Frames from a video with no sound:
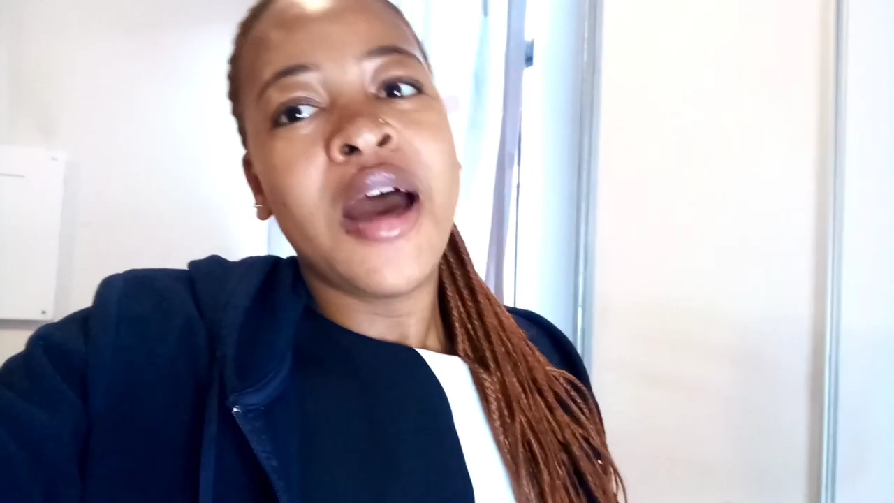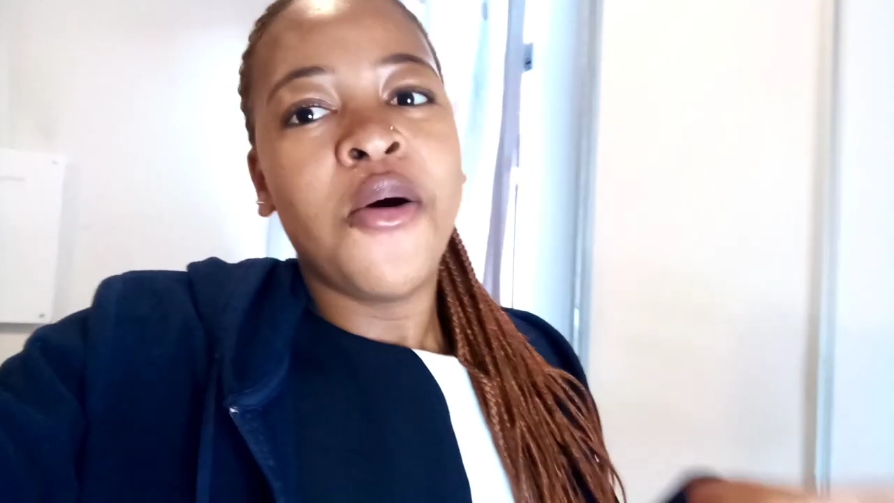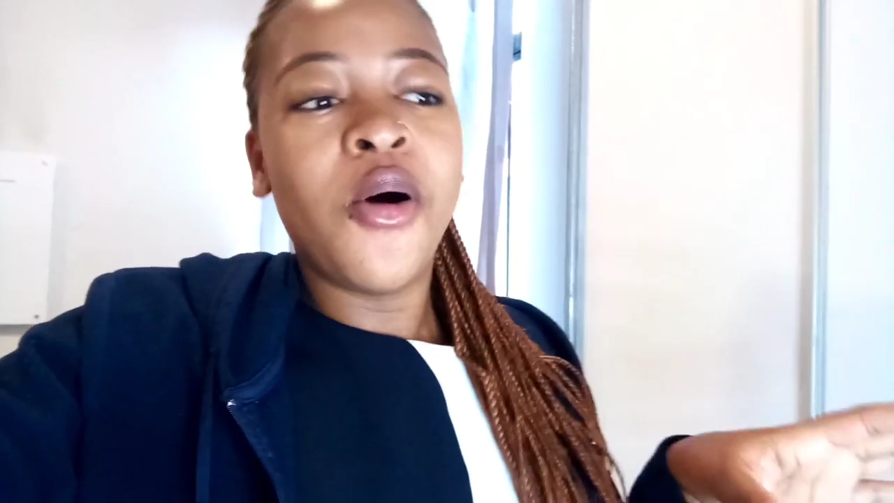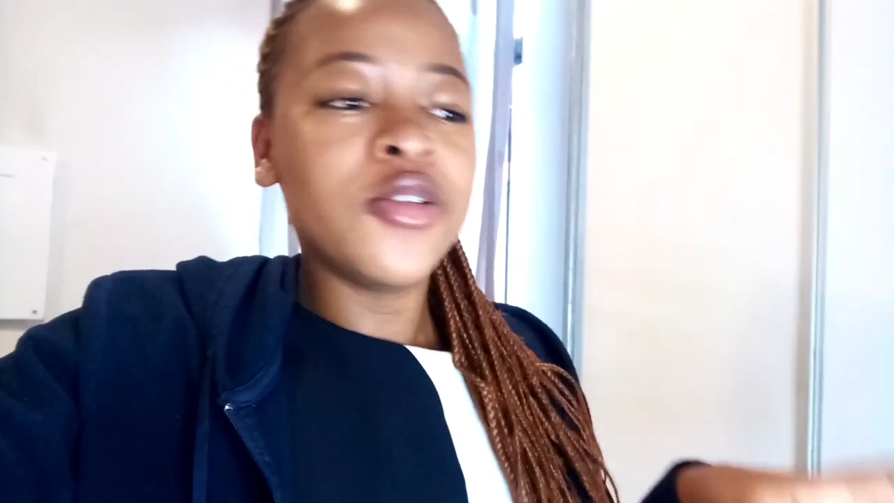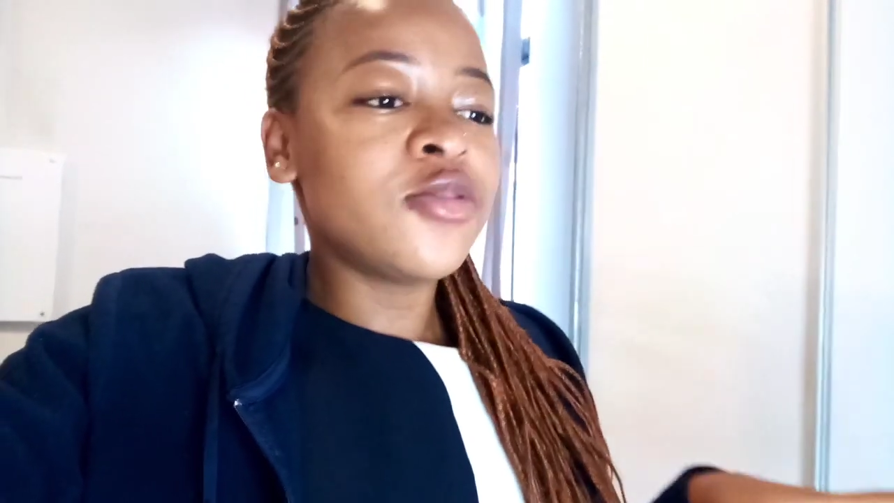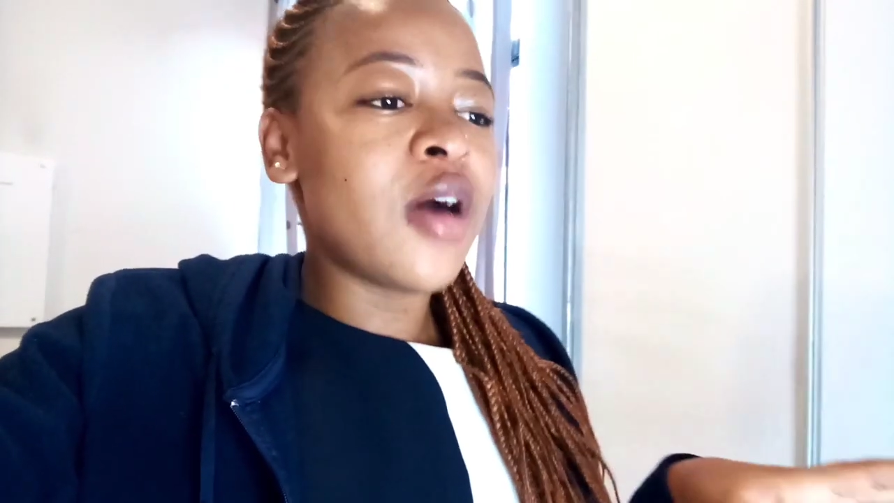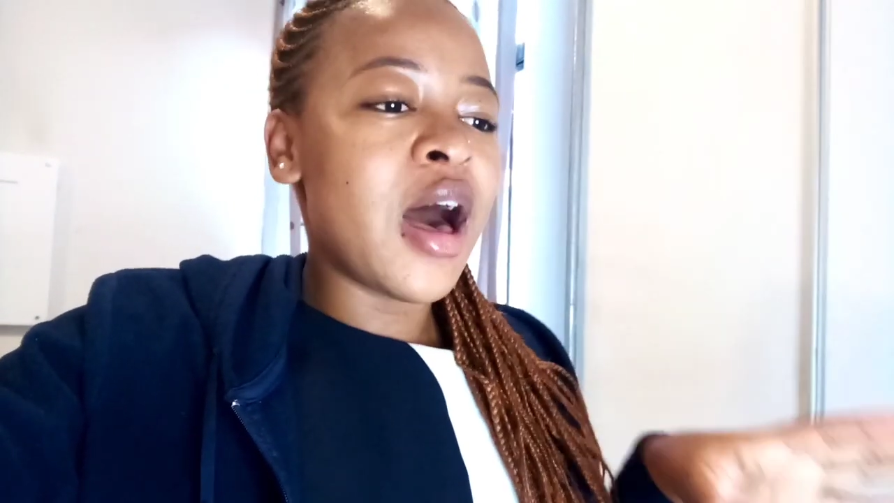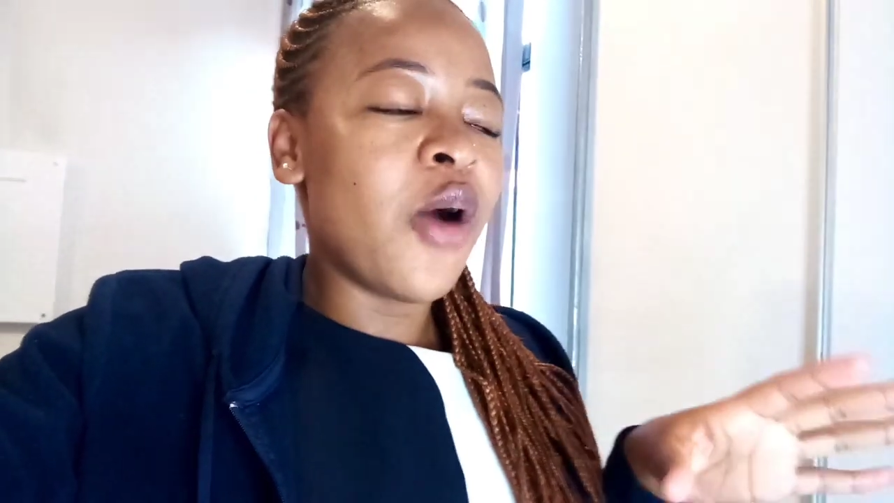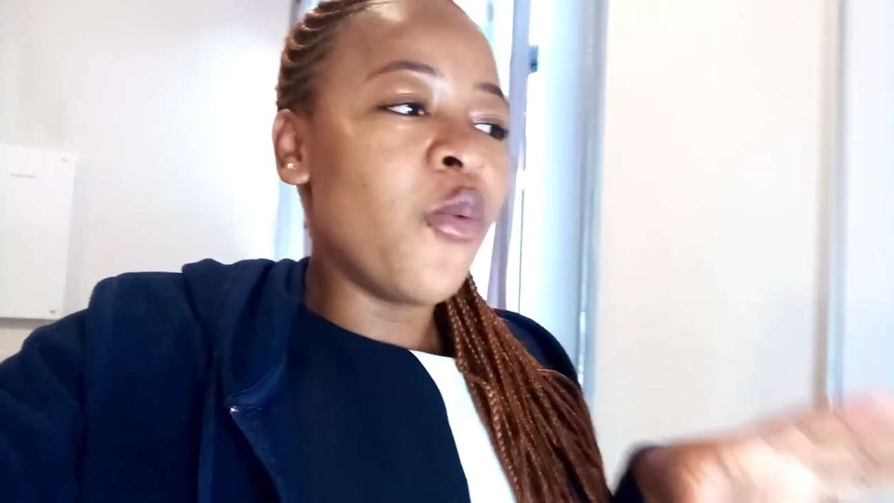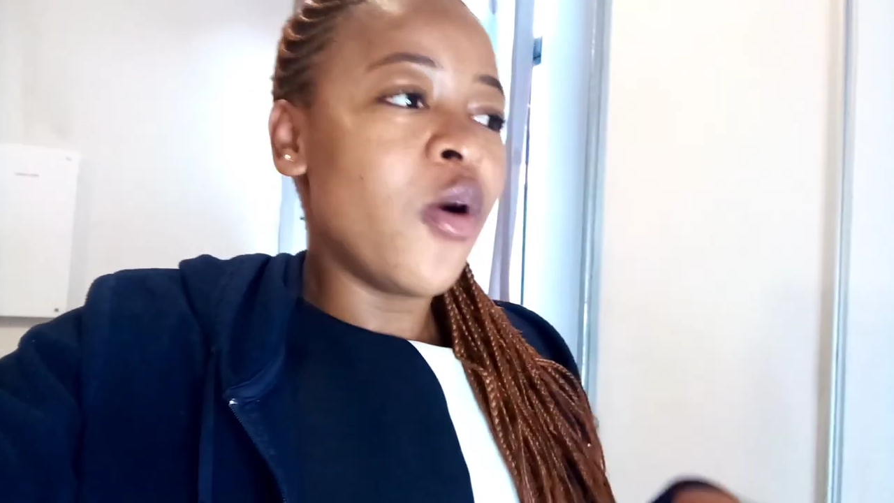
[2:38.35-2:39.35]
Also,
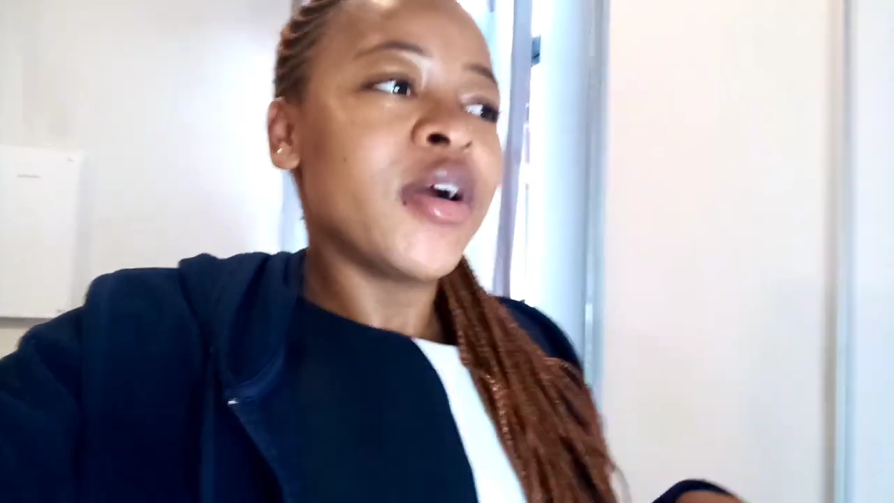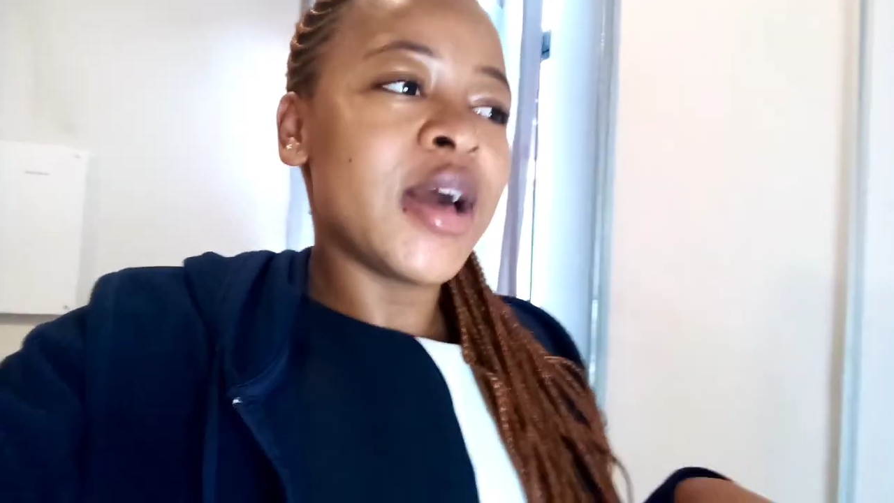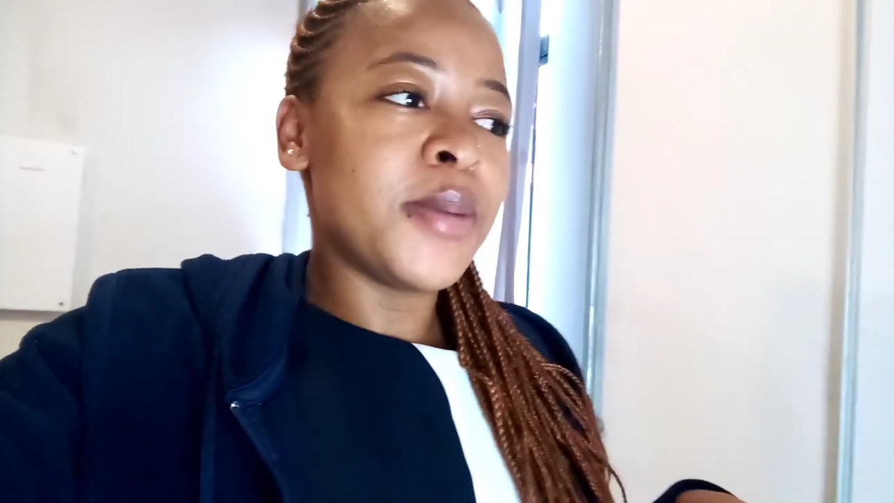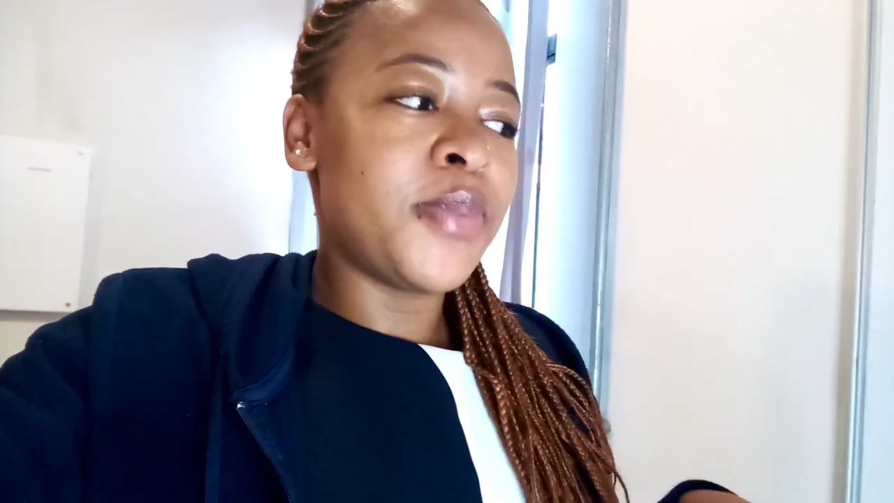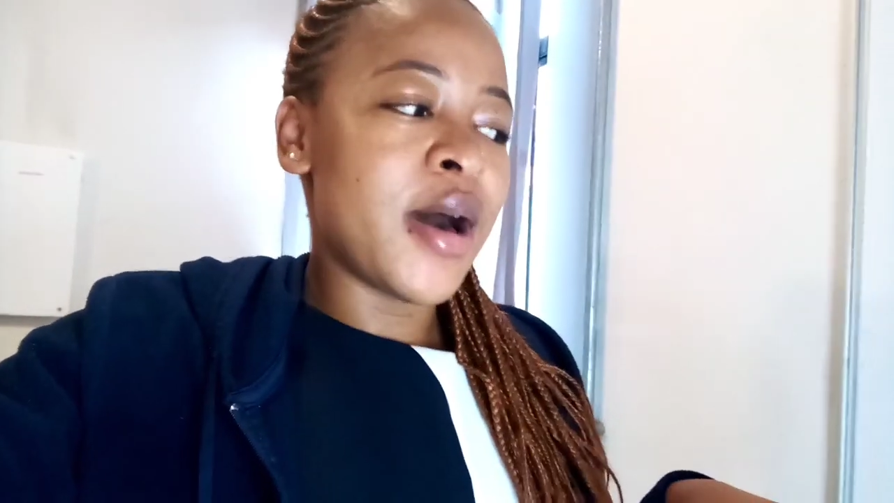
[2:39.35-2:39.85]
I woke up